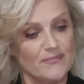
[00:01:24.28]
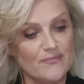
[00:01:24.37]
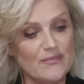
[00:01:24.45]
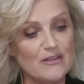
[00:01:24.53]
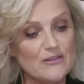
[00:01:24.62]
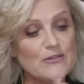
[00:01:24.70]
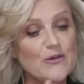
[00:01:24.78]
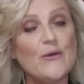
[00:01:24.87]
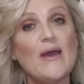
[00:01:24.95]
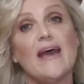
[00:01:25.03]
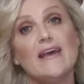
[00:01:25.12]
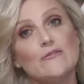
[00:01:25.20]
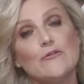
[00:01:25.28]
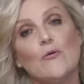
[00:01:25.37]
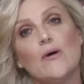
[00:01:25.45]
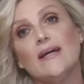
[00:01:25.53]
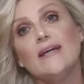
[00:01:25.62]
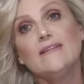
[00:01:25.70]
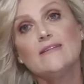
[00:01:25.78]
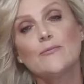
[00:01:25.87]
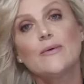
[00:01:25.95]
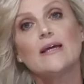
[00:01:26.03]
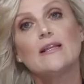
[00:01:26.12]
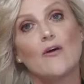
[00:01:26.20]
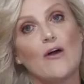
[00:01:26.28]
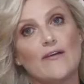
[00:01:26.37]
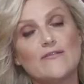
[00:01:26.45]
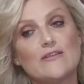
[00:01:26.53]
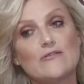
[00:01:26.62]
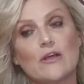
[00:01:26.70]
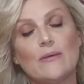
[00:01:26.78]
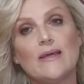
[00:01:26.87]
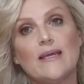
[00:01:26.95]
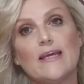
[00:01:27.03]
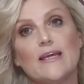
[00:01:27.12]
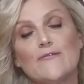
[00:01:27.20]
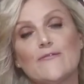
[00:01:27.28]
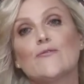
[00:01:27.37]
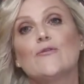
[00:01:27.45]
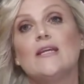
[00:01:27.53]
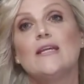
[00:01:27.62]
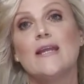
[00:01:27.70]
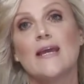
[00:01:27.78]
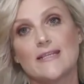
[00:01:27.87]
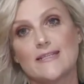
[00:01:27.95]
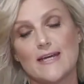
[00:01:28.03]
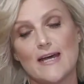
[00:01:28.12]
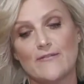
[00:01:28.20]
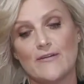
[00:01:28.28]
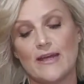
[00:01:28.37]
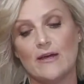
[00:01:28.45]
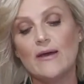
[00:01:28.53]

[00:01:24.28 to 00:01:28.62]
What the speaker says: So as always, we are live streaming here for the next half an hour,